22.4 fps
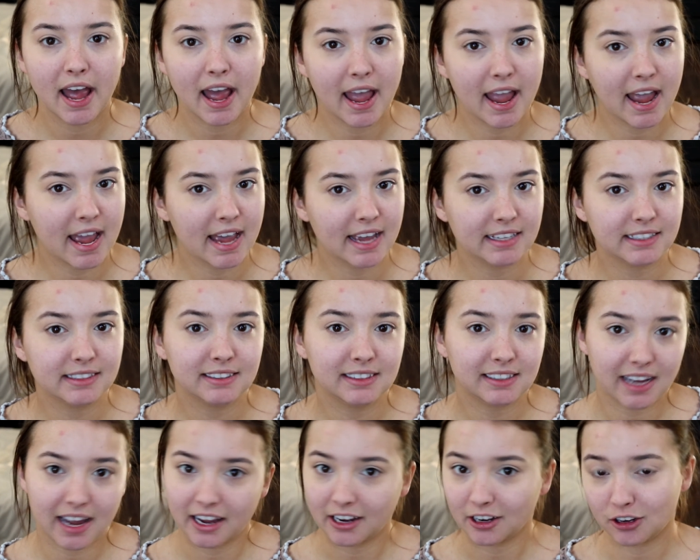
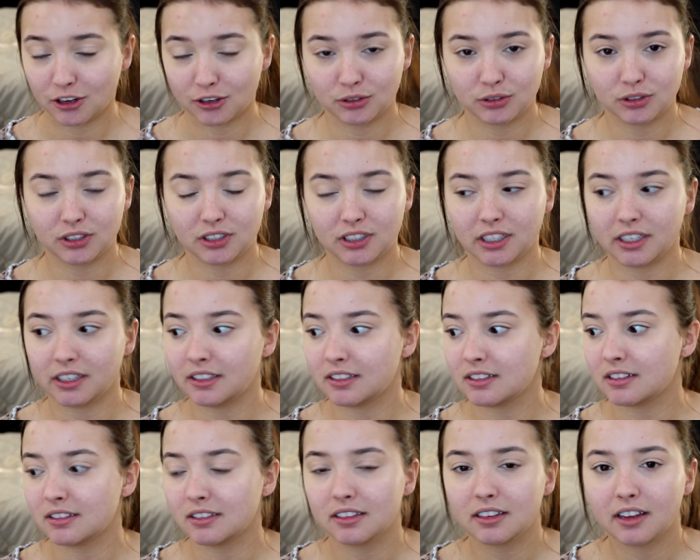and I used
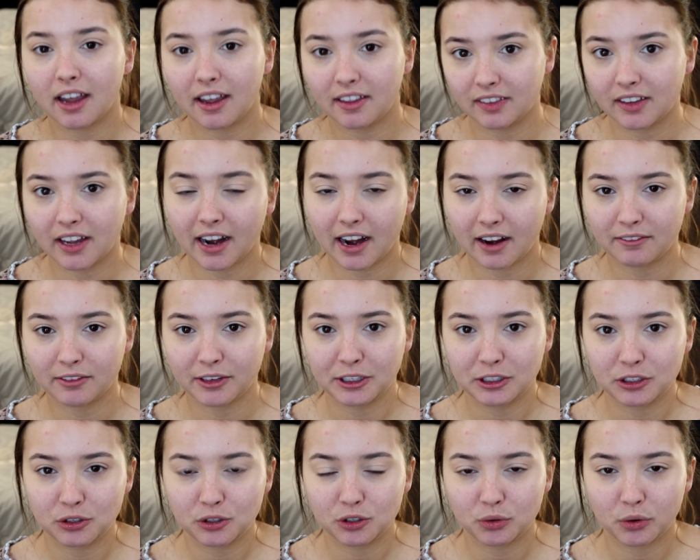it in like
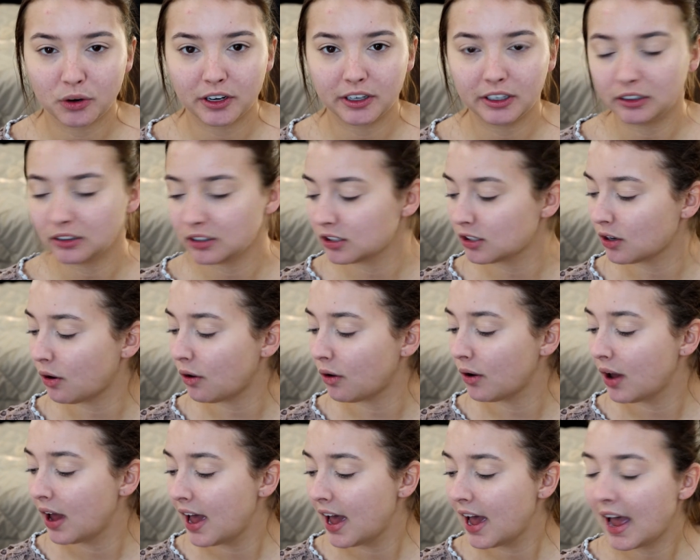every tutorial,
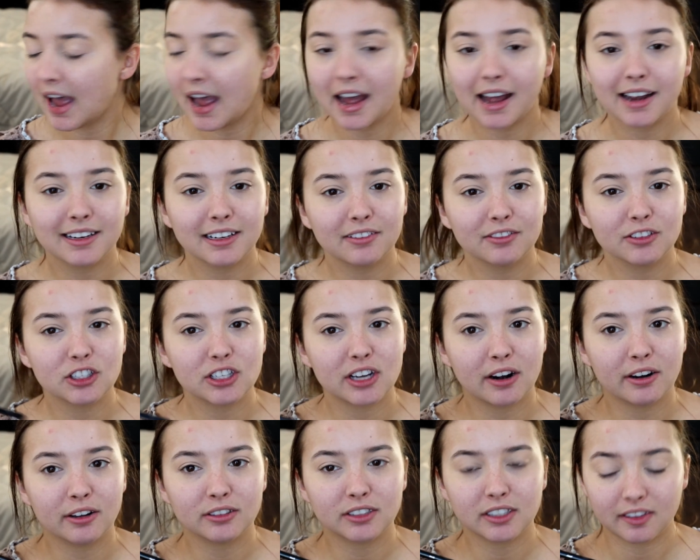so I had to give a
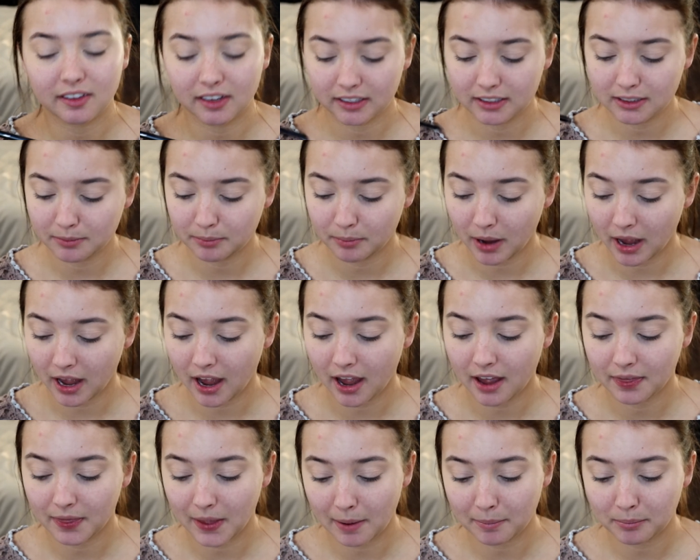shout out to this. But
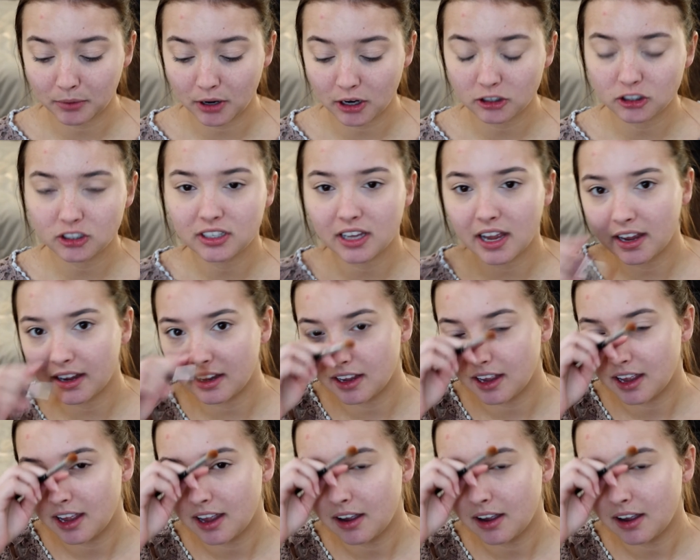that brush set,